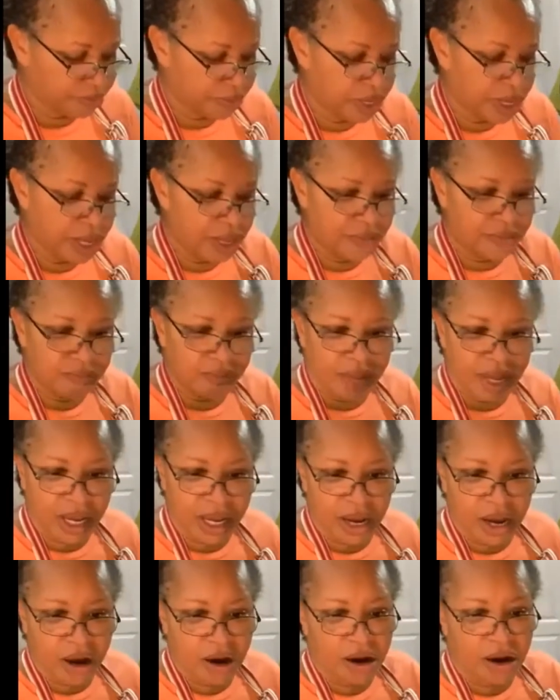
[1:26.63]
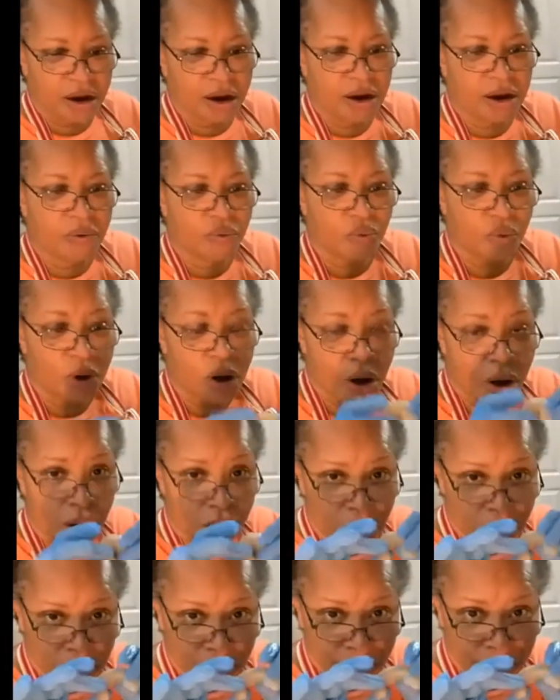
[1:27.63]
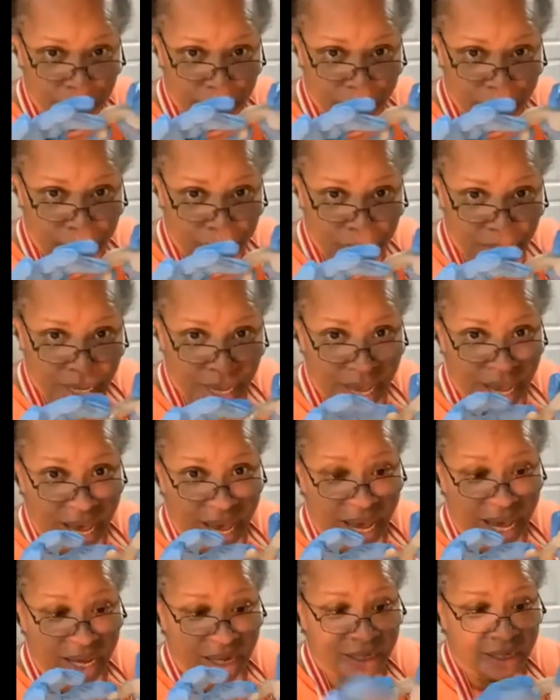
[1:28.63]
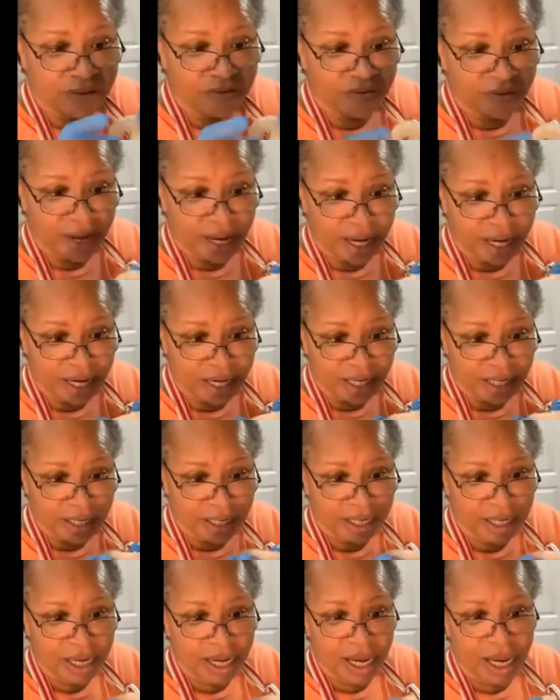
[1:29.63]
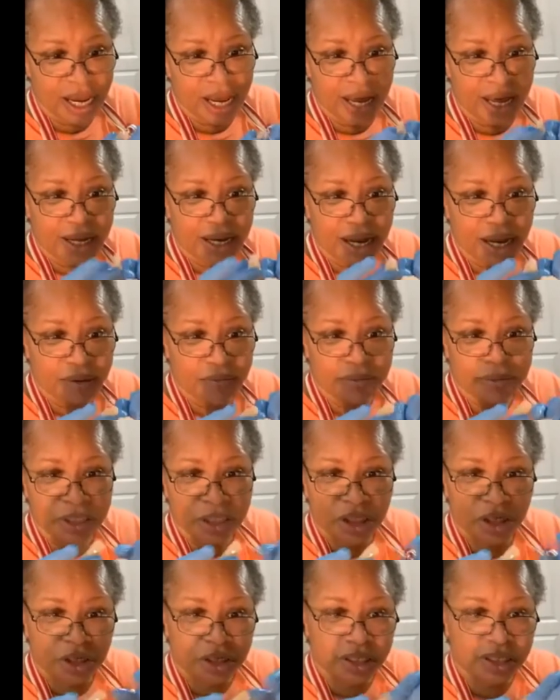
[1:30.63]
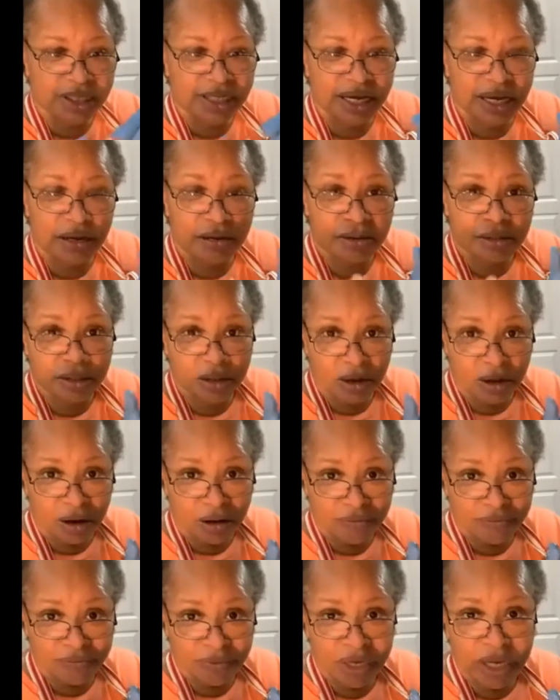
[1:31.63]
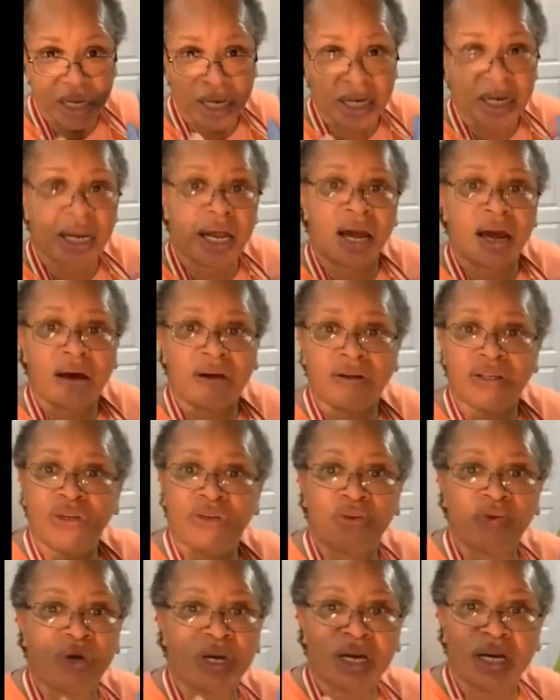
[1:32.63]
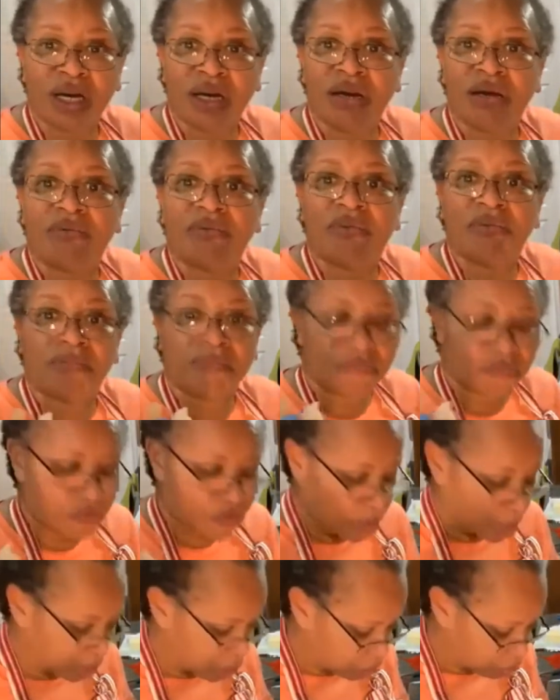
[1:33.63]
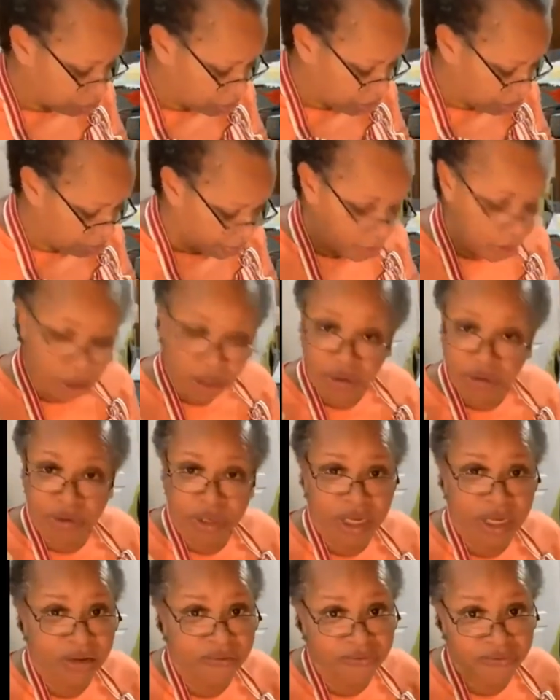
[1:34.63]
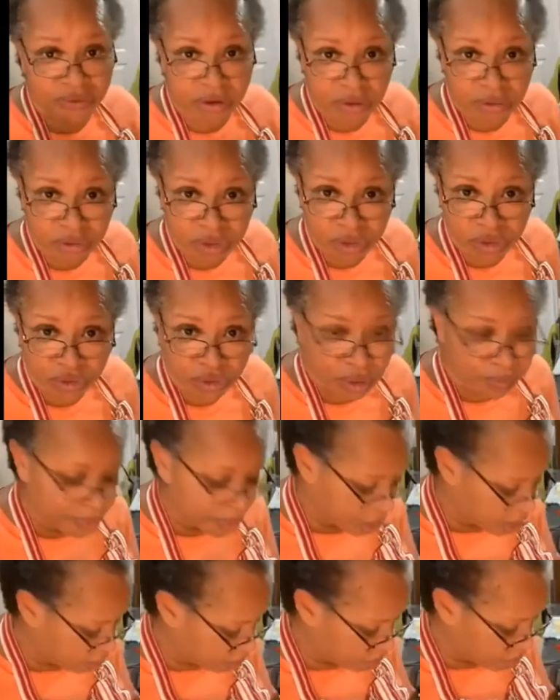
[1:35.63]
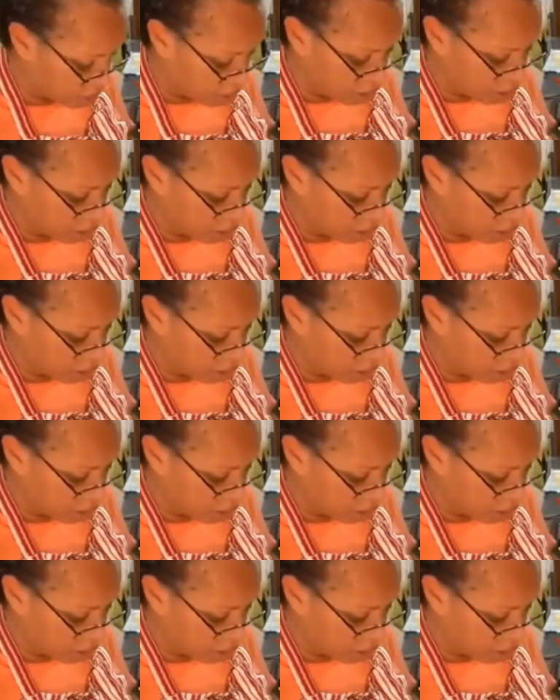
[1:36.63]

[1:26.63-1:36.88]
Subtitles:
They are raw and deveined, and I took the tails off. Now you can get fresh shrimp or you can get frozen shrimp and unthawed.